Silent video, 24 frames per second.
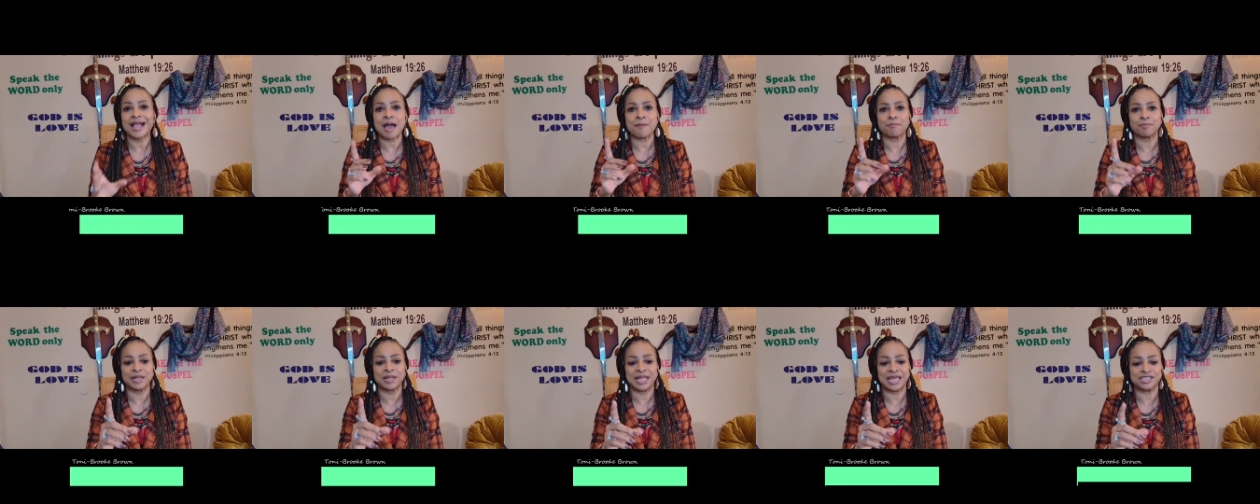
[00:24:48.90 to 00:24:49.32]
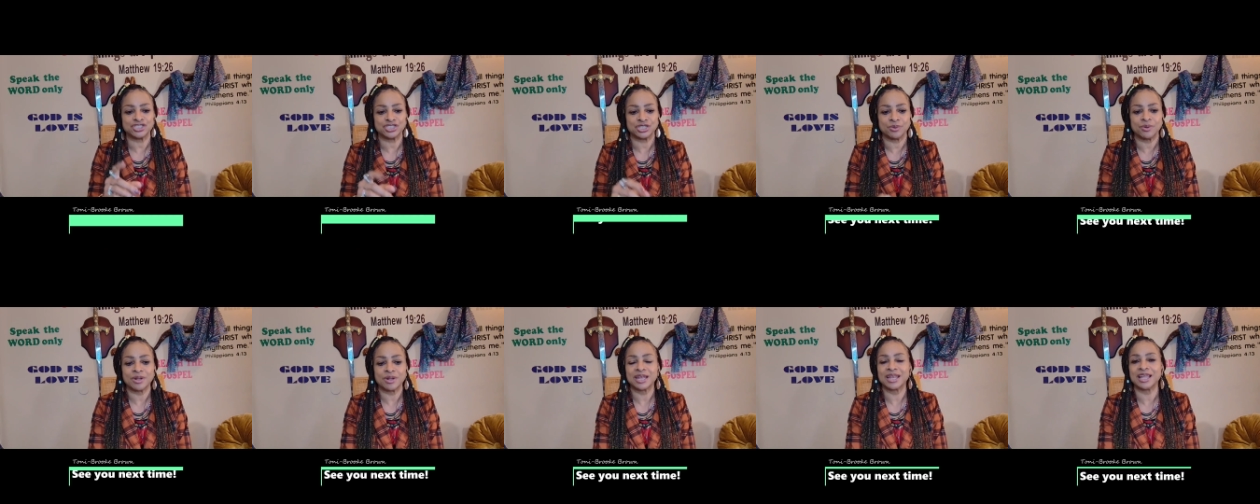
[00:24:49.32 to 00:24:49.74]
God
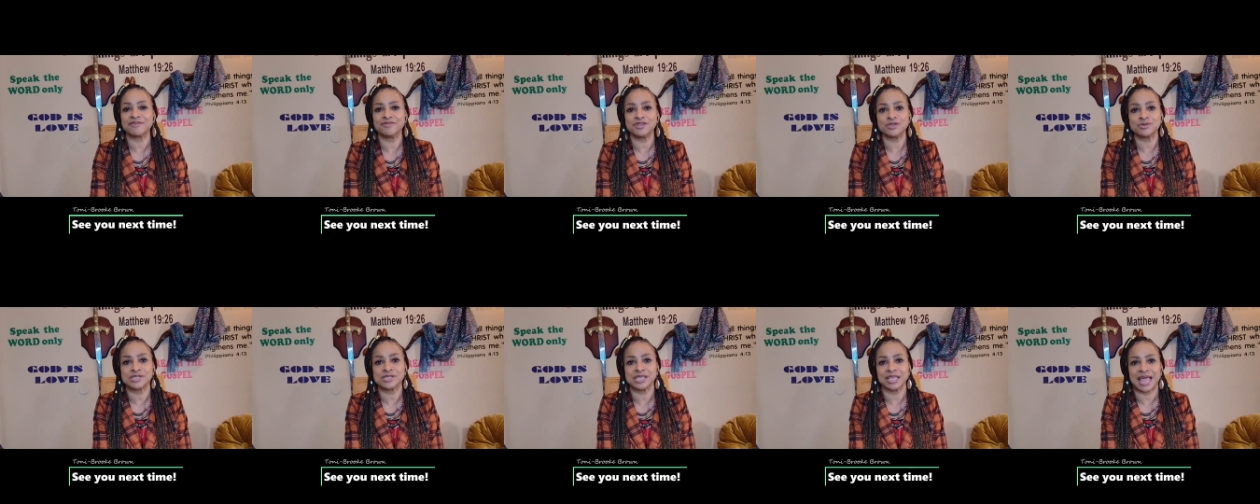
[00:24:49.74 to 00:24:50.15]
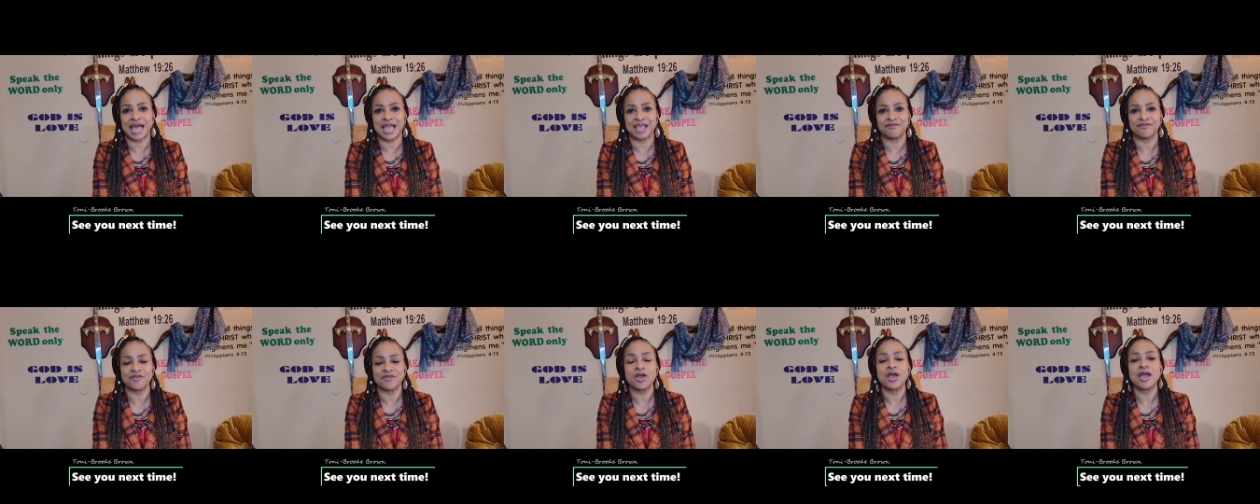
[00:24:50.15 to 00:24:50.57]
bless you. Love you to
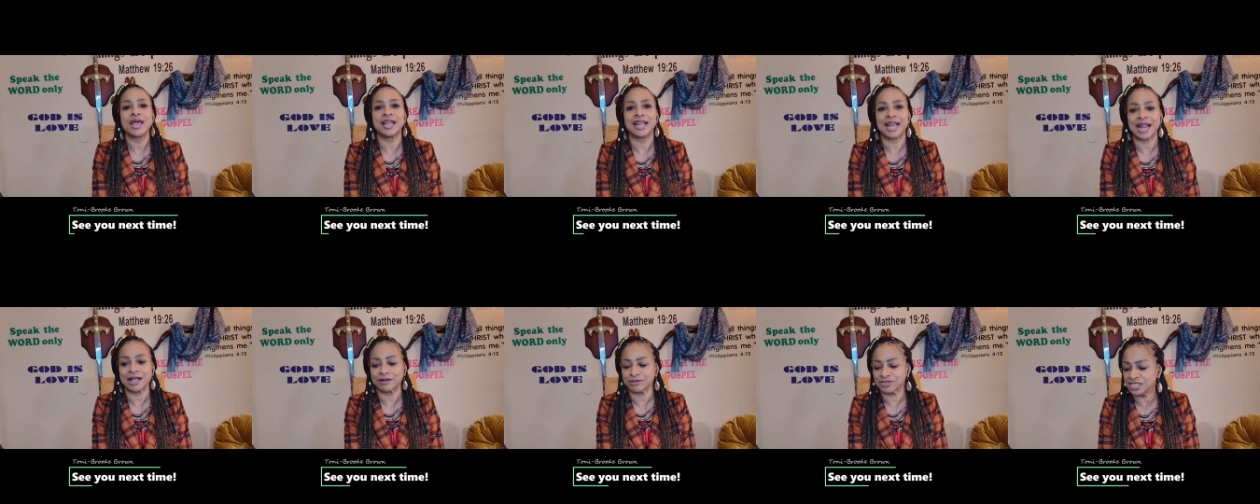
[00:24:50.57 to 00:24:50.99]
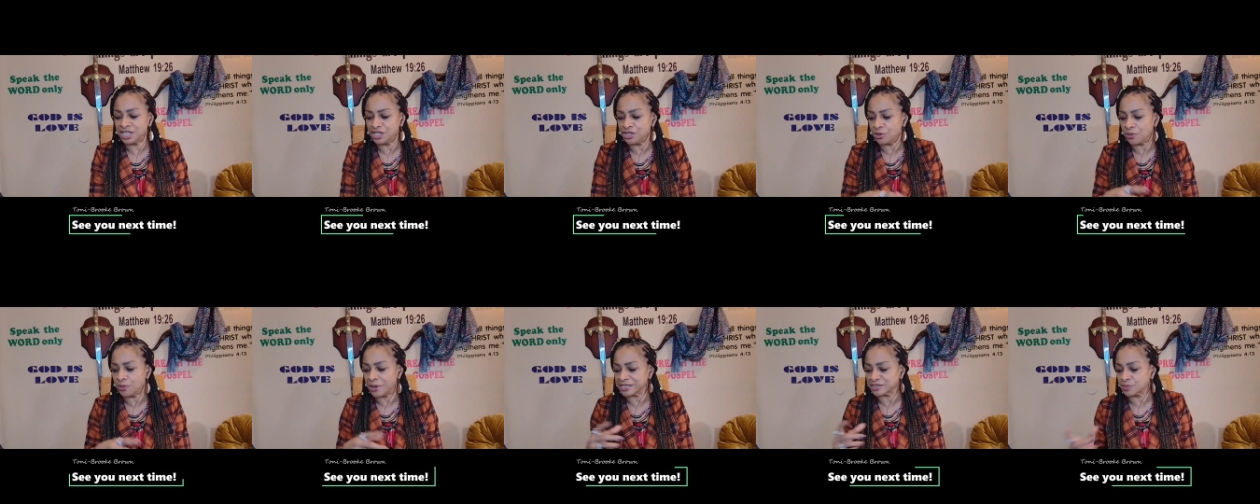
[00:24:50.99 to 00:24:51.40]
life. And I'll
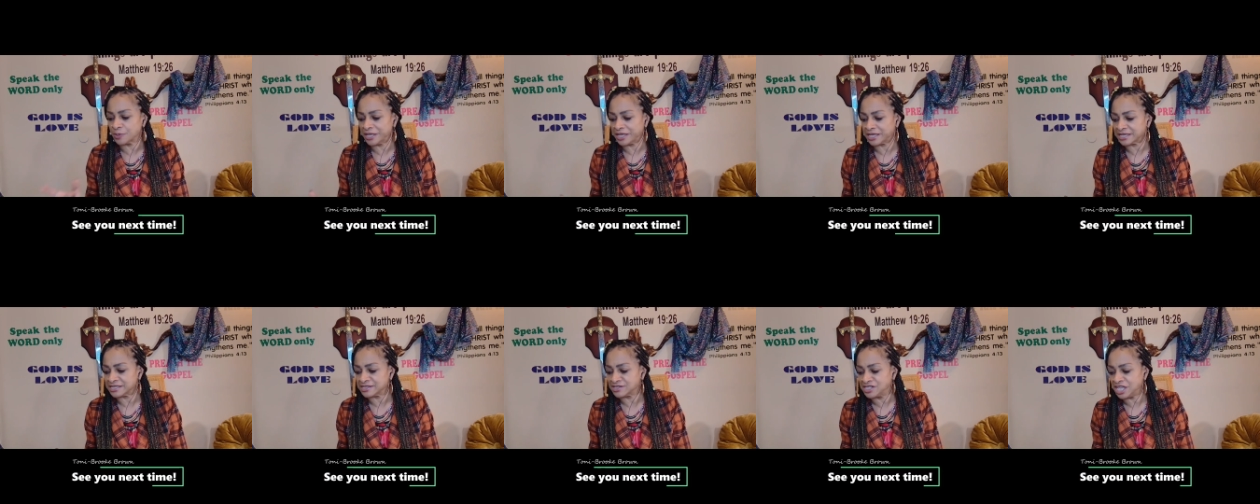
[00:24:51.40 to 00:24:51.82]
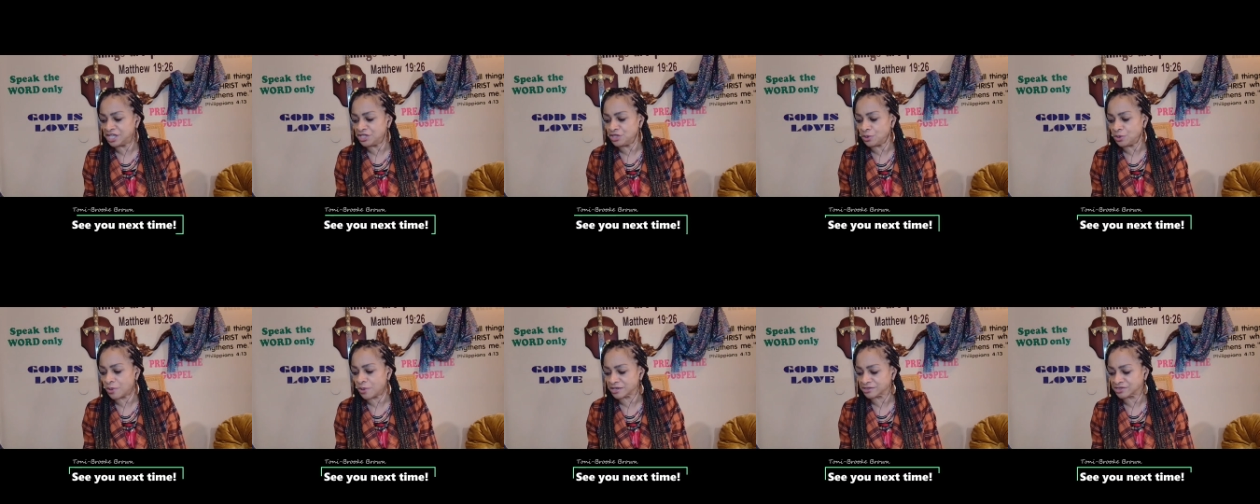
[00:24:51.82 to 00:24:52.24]
see you as we
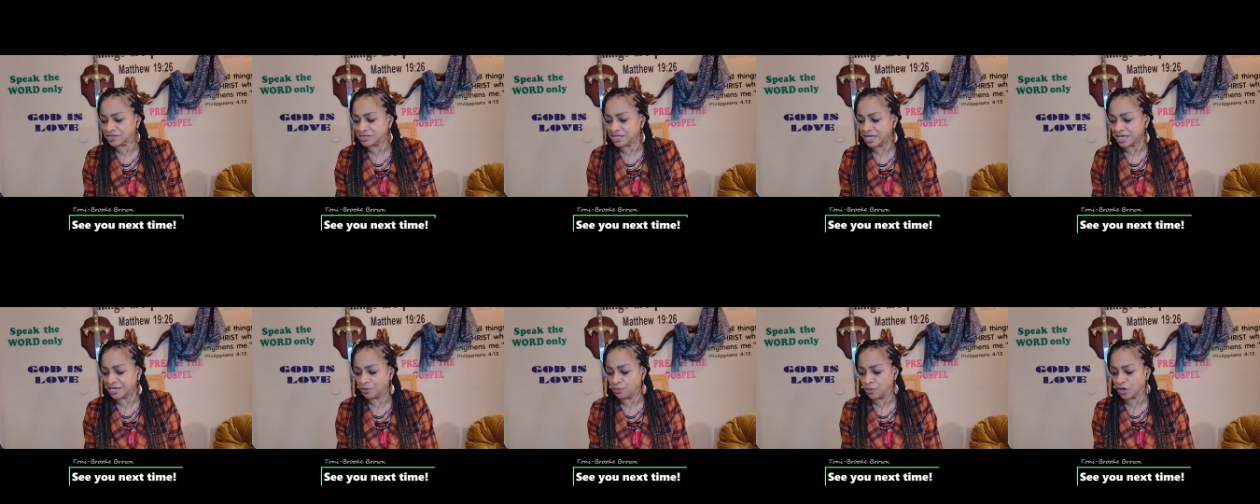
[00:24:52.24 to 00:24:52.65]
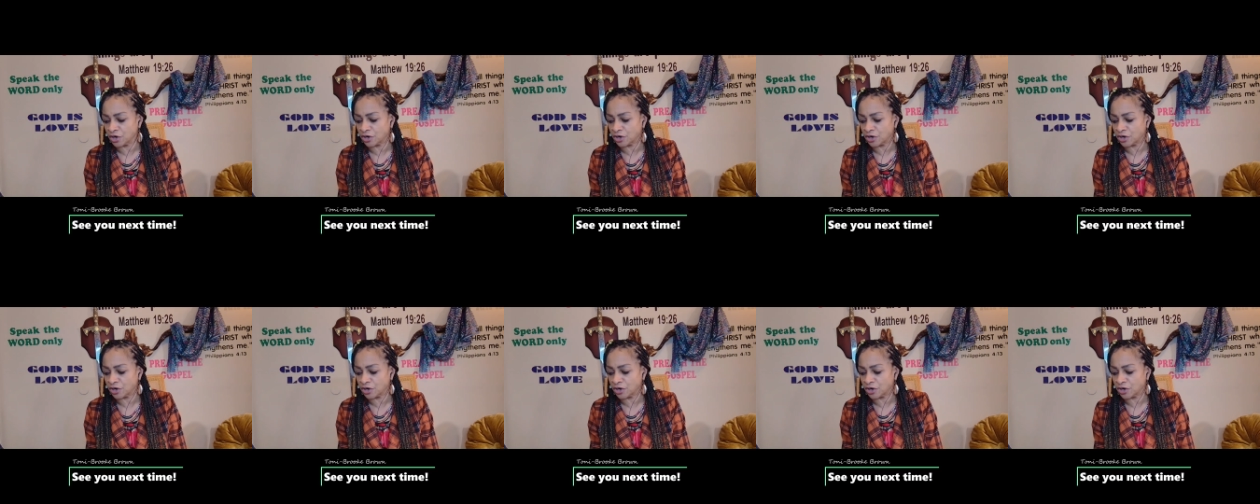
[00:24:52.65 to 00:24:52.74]
continue our study.